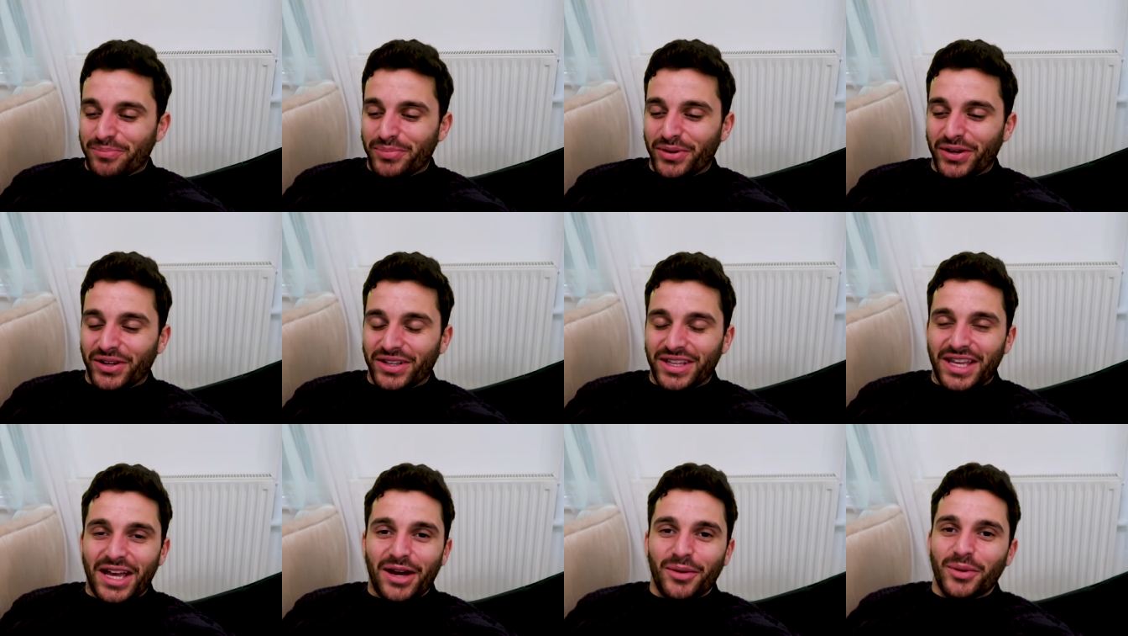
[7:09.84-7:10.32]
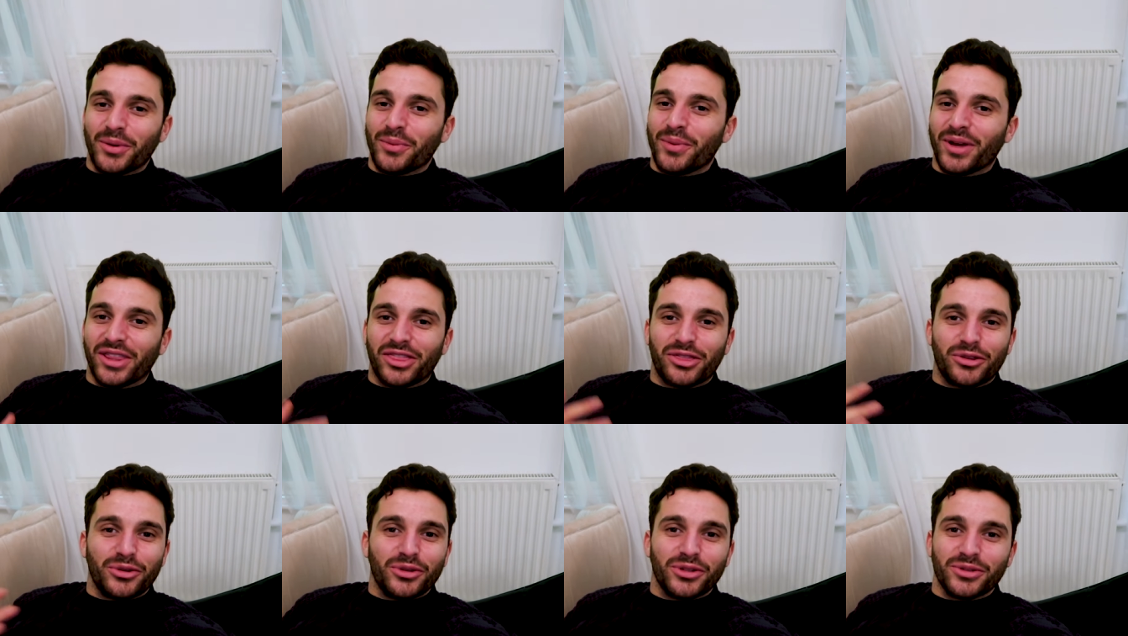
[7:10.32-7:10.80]
But yeah, we
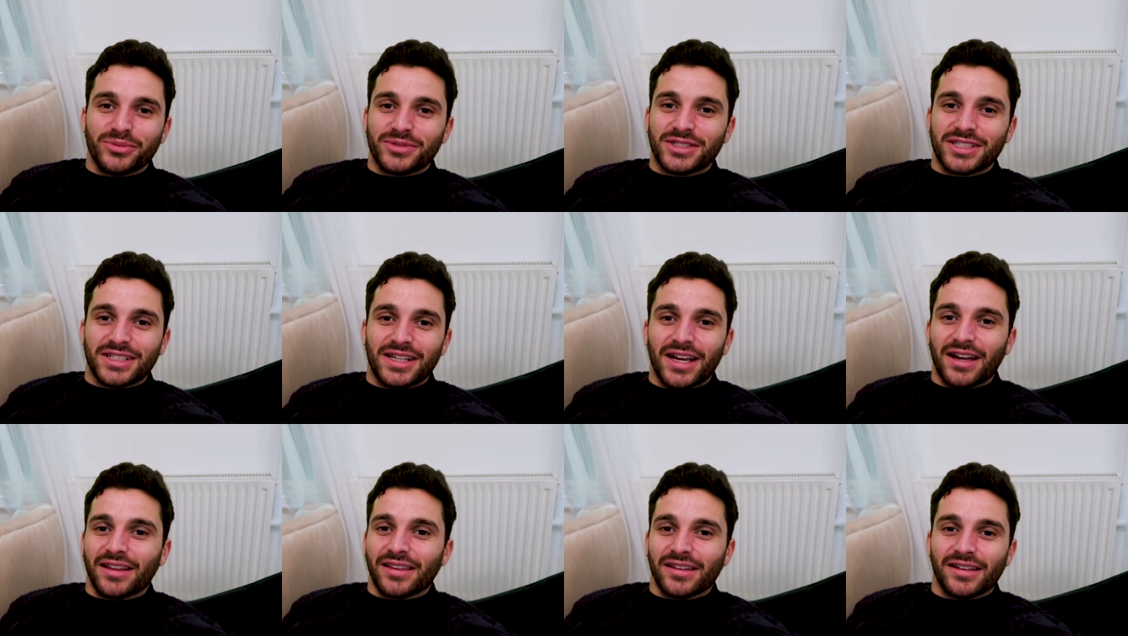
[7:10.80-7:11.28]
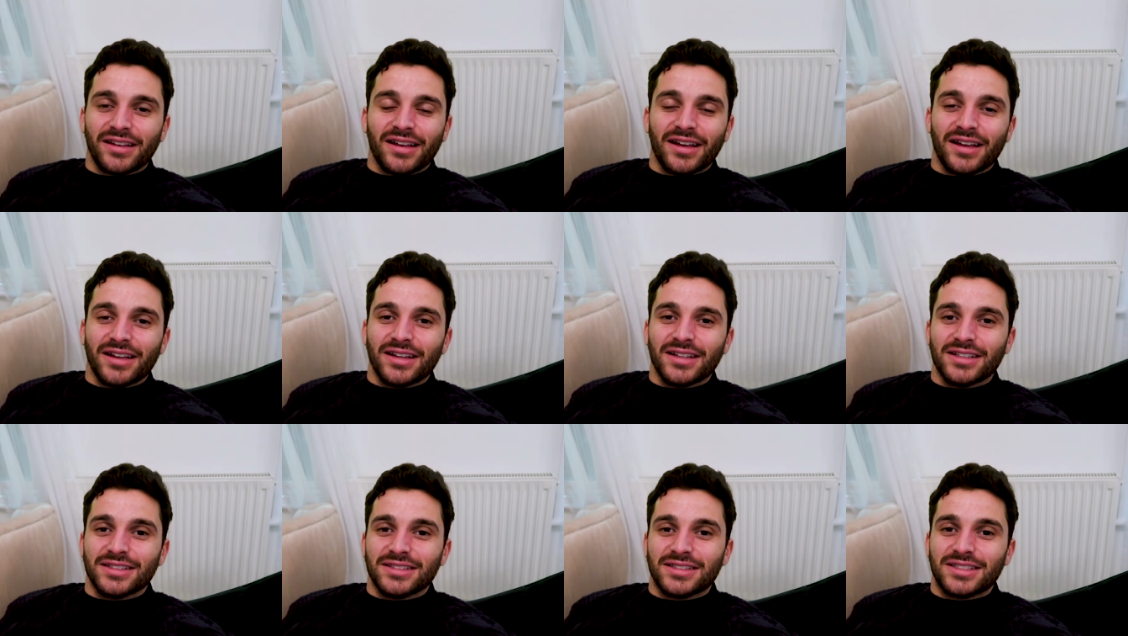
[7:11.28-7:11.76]
went through them together,
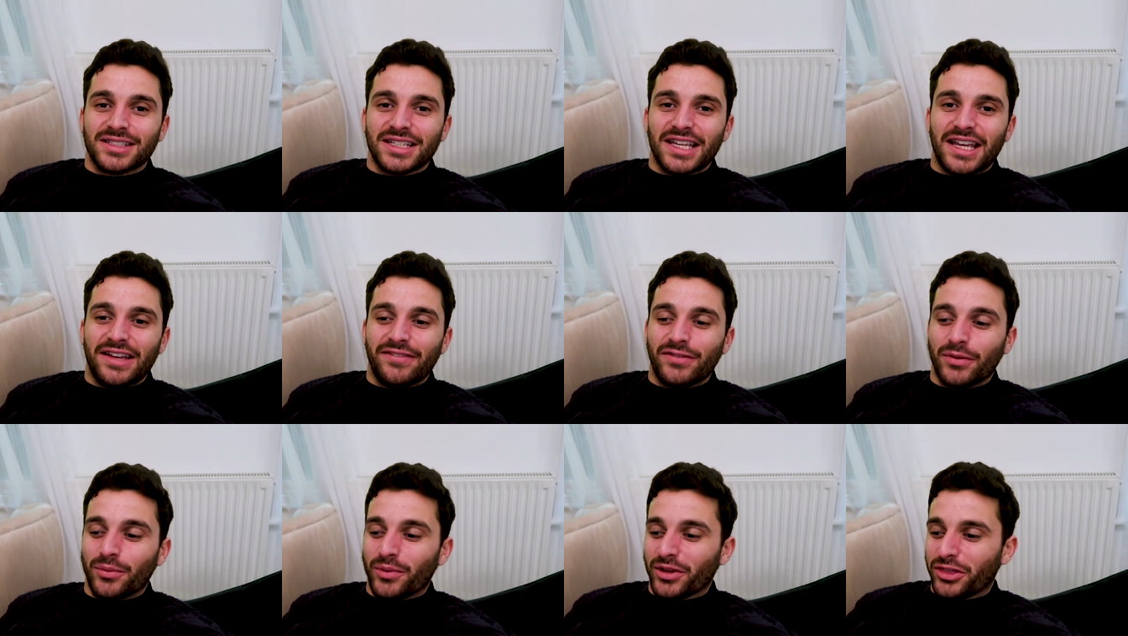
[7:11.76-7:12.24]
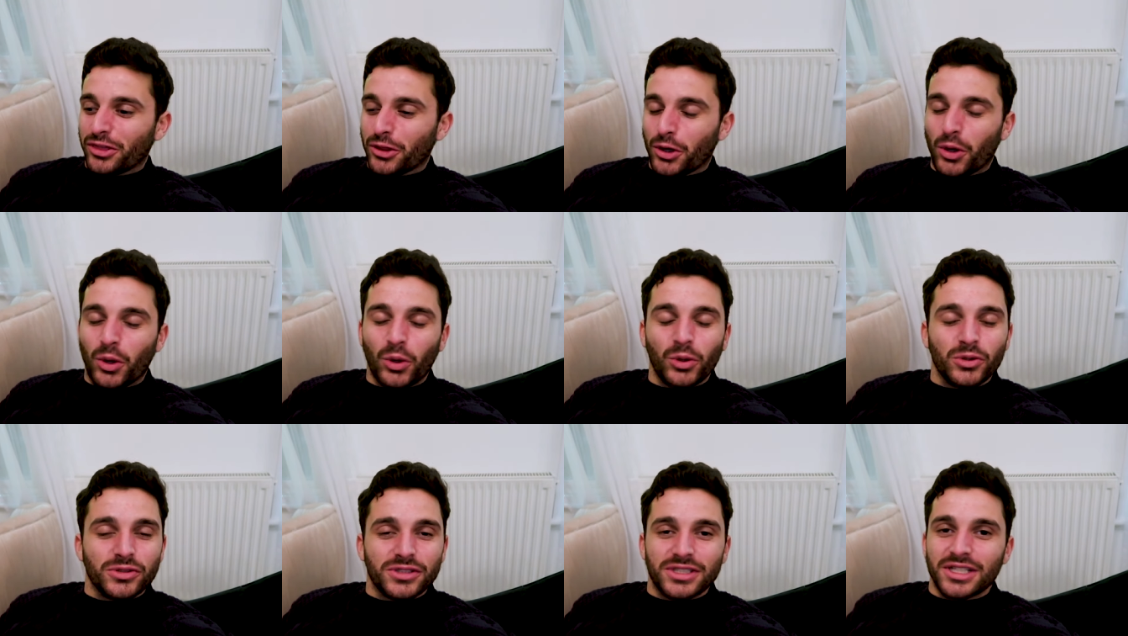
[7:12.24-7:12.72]
and even with the
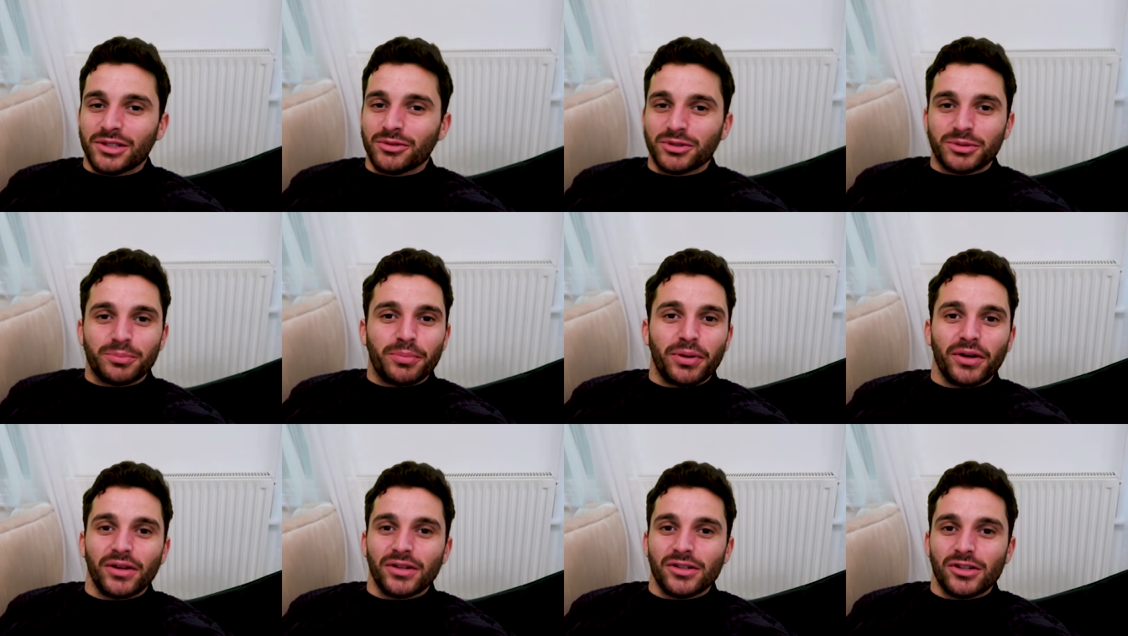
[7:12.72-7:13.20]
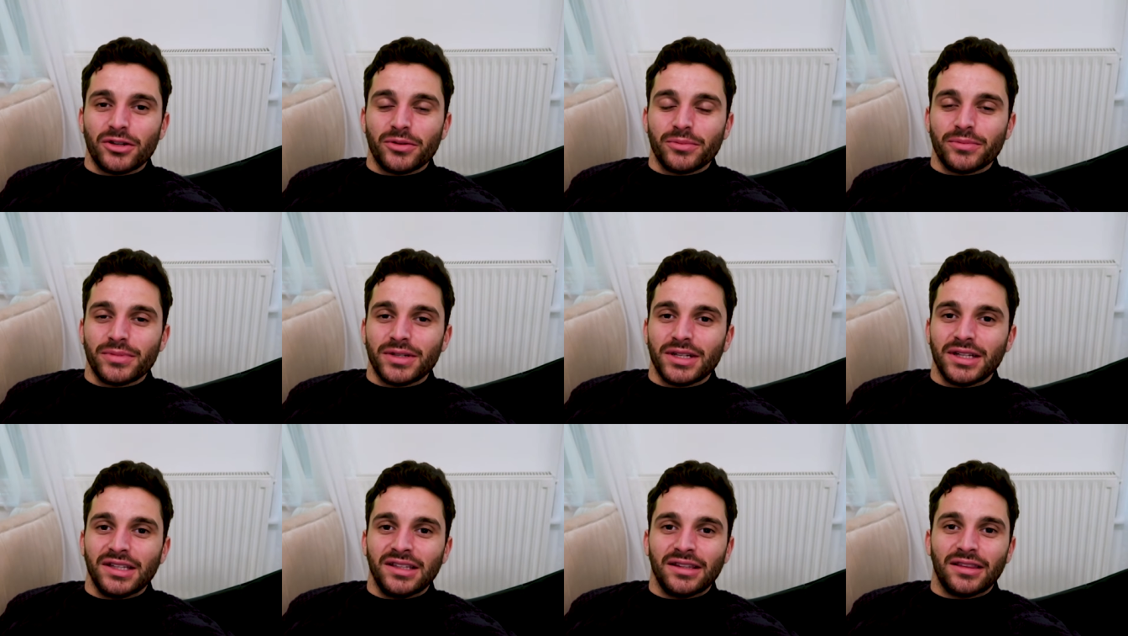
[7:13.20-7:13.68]
hold he was putting
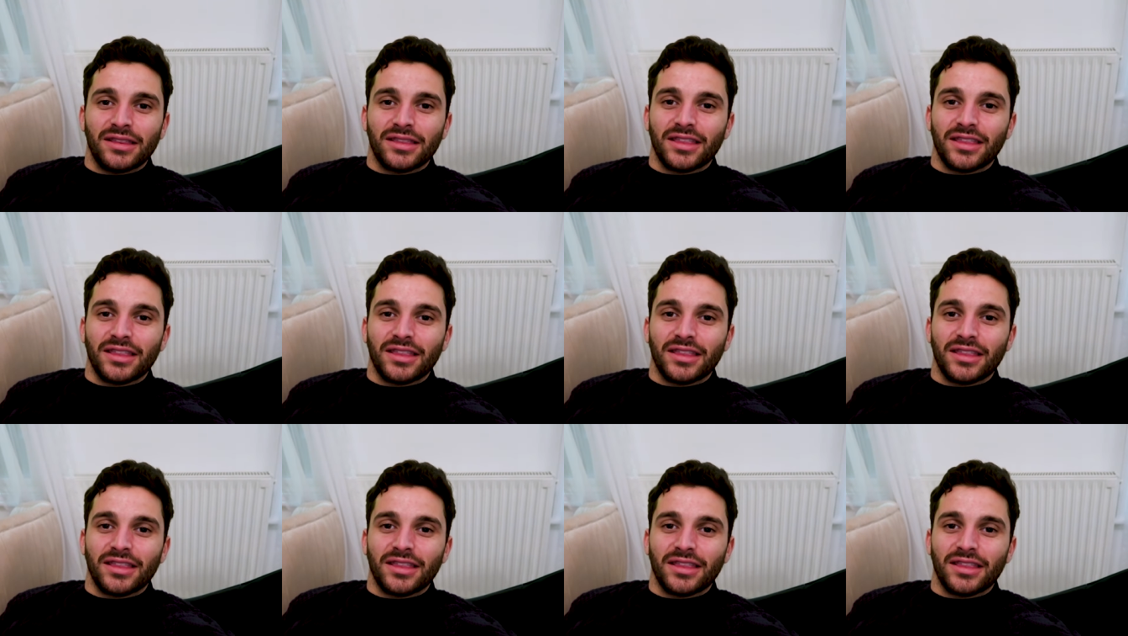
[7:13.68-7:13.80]
on me,